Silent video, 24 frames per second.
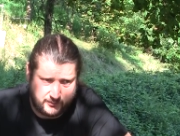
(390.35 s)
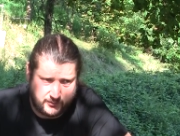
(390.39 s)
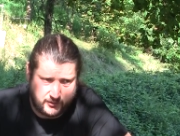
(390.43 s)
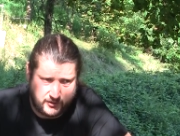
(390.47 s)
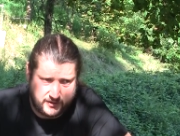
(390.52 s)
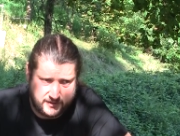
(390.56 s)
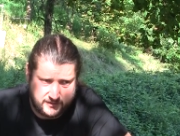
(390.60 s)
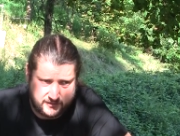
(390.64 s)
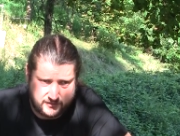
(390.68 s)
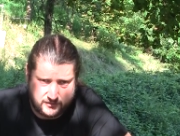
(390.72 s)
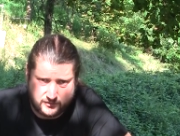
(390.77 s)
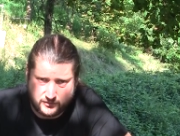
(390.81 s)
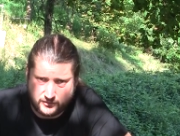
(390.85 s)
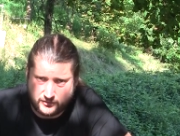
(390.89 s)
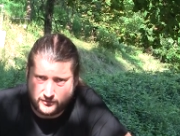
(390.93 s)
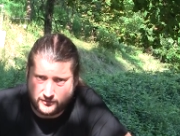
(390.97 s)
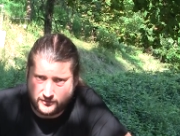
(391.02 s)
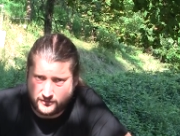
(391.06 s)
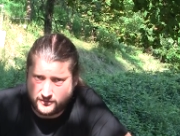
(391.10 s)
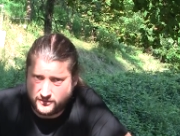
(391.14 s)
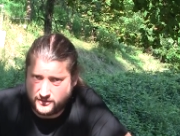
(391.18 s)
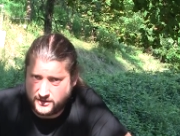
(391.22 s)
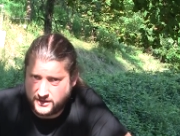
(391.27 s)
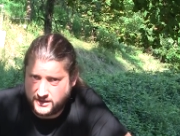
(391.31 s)

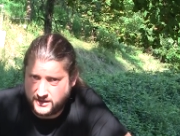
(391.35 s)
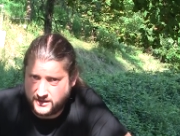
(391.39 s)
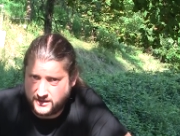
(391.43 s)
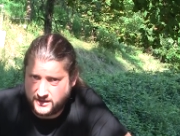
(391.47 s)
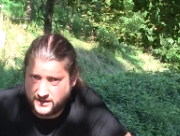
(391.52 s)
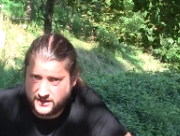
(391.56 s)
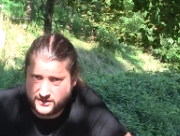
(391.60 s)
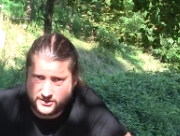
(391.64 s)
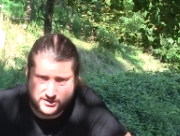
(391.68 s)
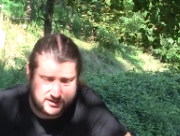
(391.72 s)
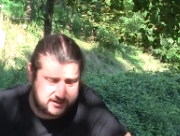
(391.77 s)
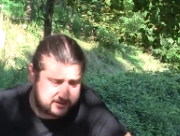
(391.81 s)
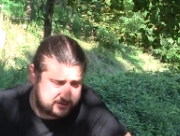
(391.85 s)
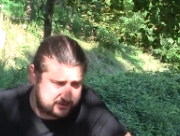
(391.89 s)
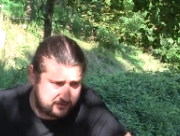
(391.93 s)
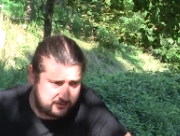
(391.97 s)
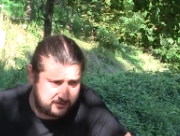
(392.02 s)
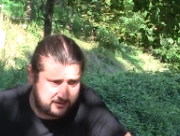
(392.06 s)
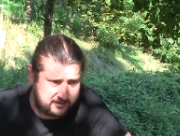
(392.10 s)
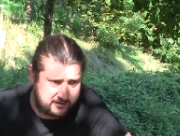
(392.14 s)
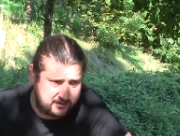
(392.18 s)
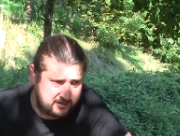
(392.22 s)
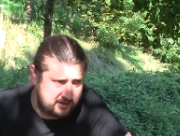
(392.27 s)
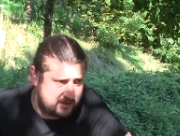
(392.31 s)
0.223 inches
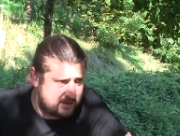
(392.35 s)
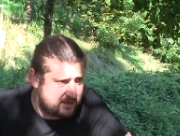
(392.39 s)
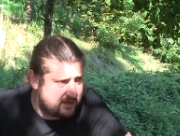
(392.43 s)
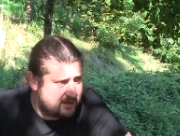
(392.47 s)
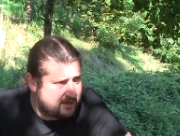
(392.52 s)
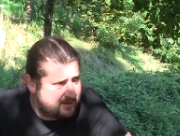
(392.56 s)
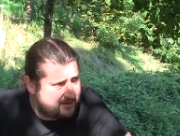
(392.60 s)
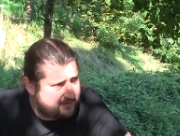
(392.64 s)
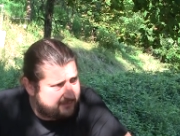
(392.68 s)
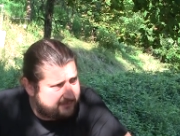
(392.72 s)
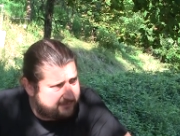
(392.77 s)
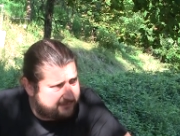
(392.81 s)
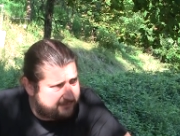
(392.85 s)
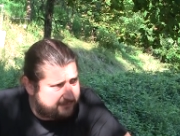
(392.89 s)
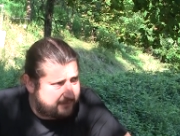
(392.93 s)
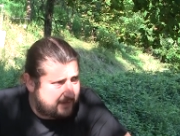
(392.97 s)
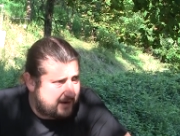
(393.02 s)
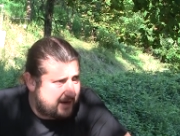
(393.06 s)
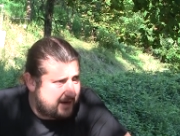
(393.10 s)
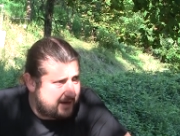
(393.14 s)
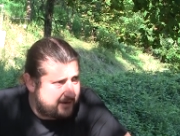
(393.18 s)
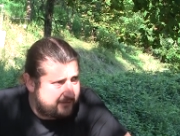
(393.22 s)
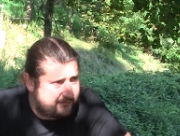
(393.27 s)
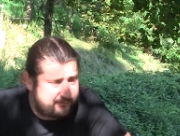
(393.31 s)
or
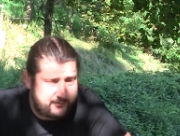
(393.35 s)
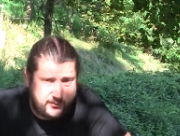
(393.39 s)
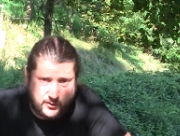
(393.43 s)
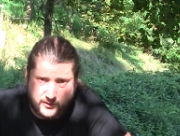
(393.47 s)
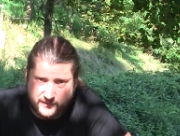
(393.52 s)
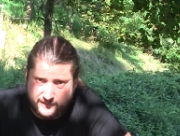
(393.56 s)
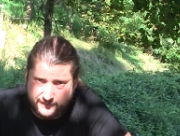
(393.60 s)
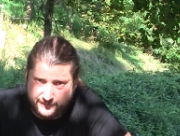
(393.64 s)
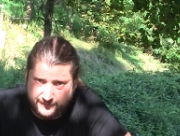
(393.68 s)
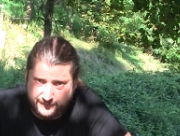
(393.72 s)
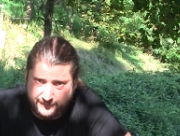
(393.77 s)
5.4